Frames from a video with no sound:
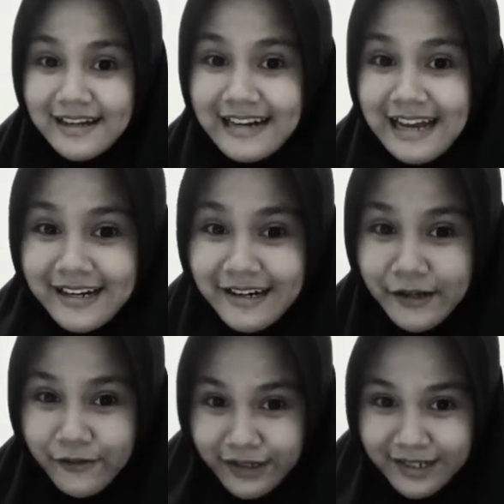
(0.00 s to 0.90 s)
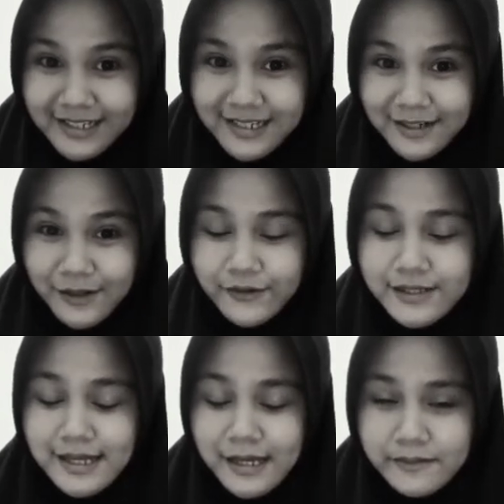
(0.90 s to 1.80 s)
Another definition of
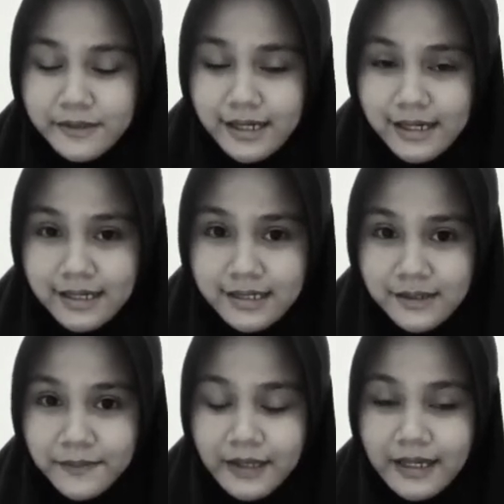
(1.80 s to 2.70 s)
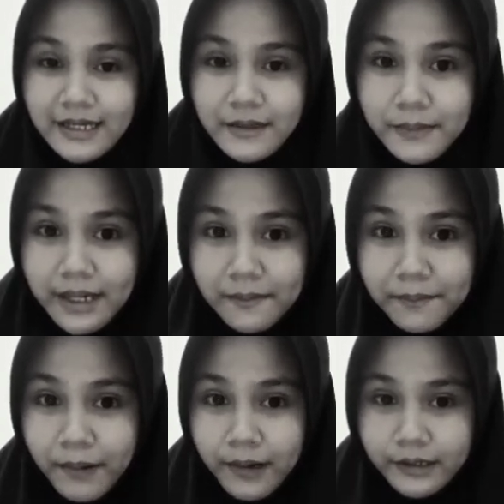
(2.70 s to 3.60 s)
stems is the main
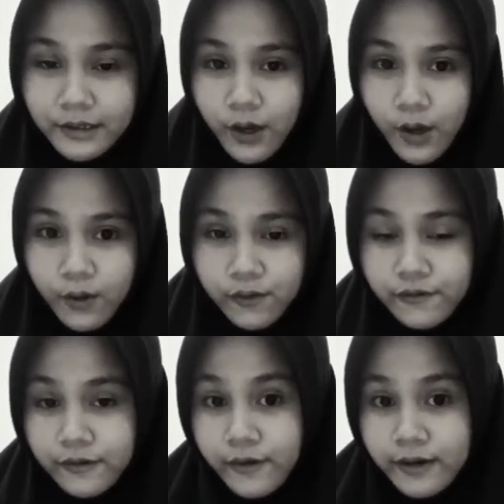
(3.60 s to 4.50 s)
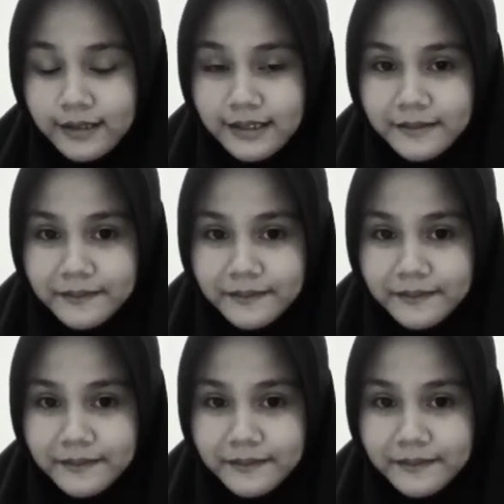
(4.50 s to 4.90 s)
part of a word